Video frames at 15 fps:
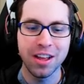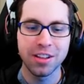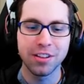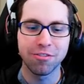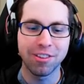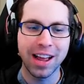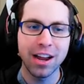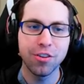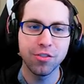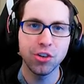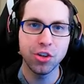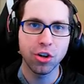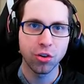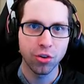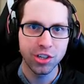The flyover
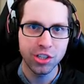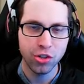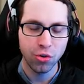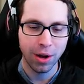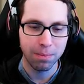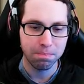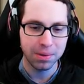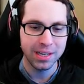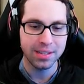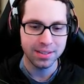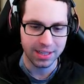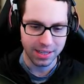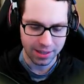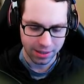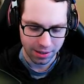you can only do on
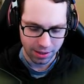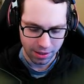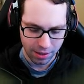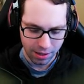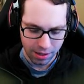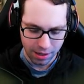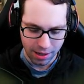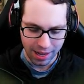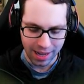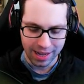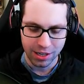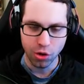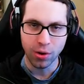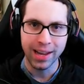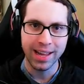PC, and you one.